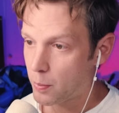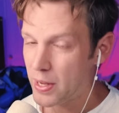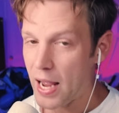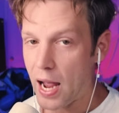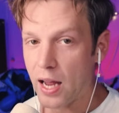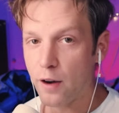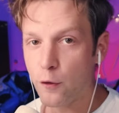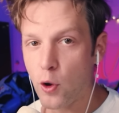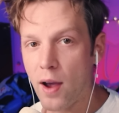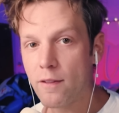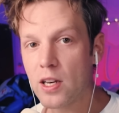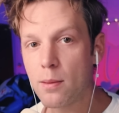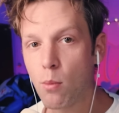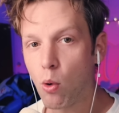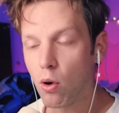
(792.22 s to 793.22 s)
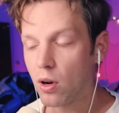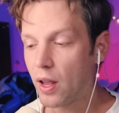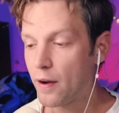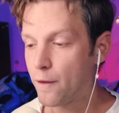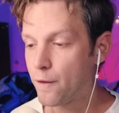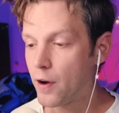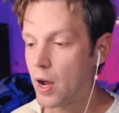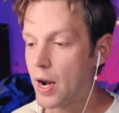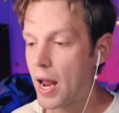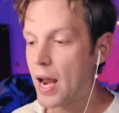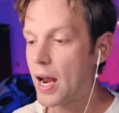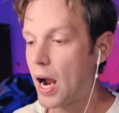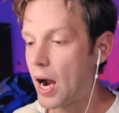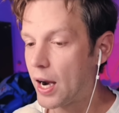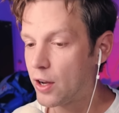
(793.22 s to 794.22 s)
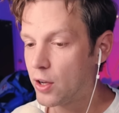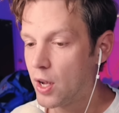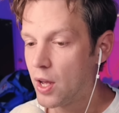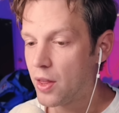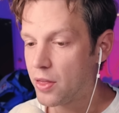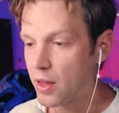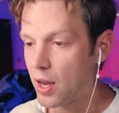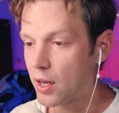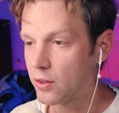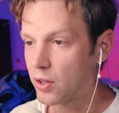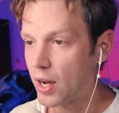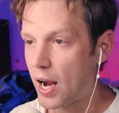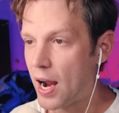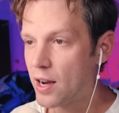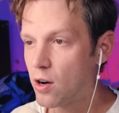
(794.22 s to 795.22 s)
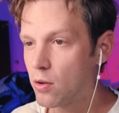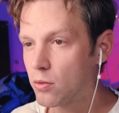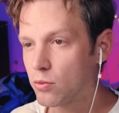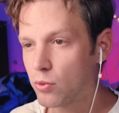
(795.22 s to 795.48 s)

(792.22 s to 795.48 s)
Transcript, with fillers: But yeah, and if you have any more like fun AI things, like I don't